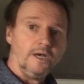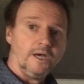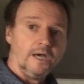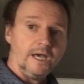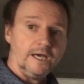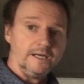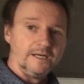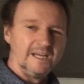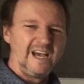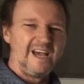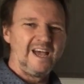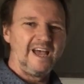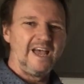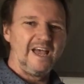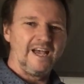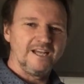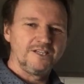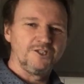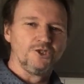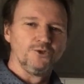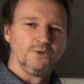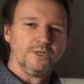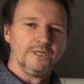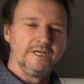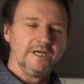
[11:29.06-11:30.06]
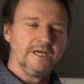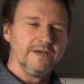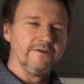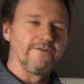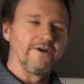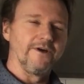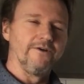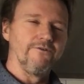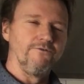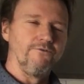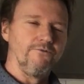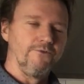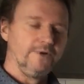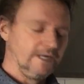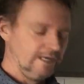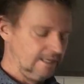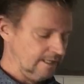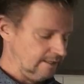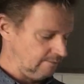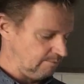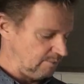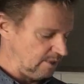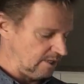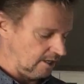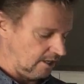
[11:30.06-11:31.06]
And actually, if I
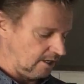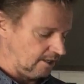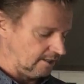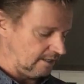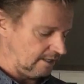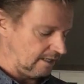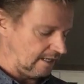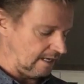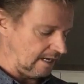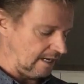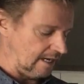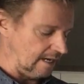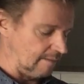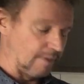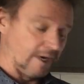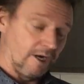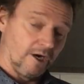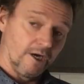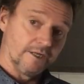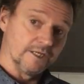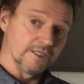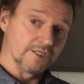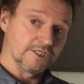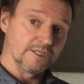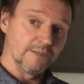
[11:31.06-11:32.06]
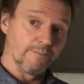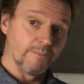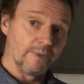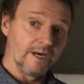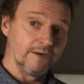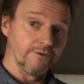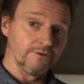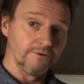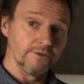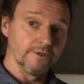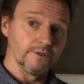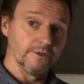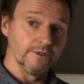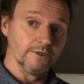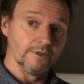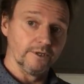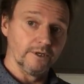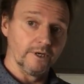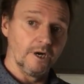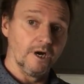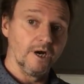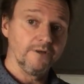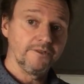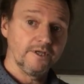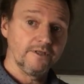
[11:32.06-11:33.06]
really am honest about
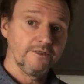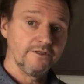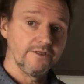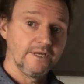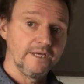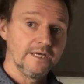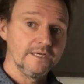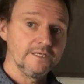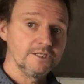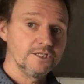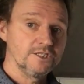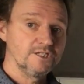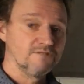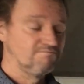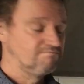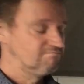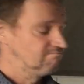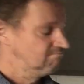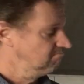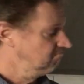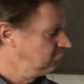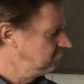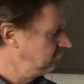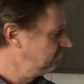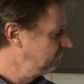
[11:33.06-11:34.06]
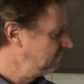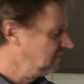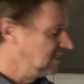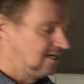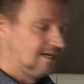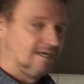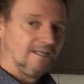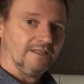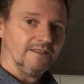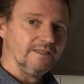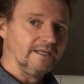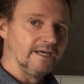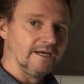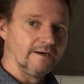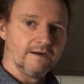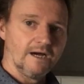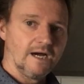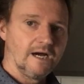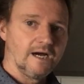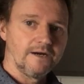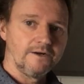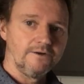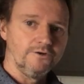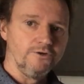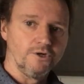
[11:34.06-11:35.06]
other things, there
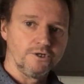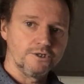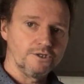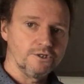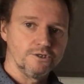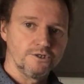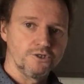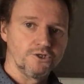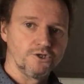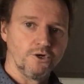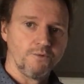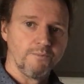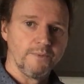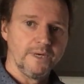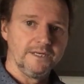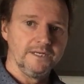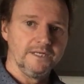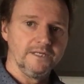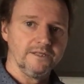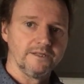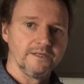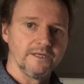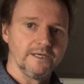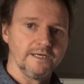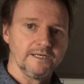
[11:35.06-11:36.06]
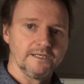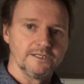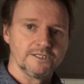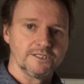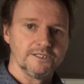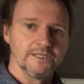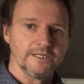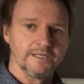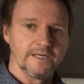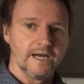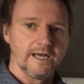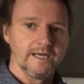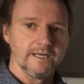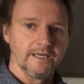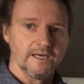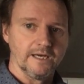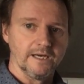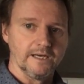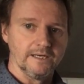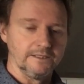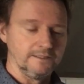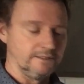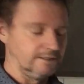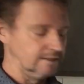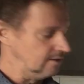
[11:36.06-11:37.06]
are not so many things that I
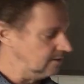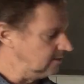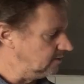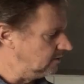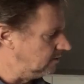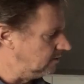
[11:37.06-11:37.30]
can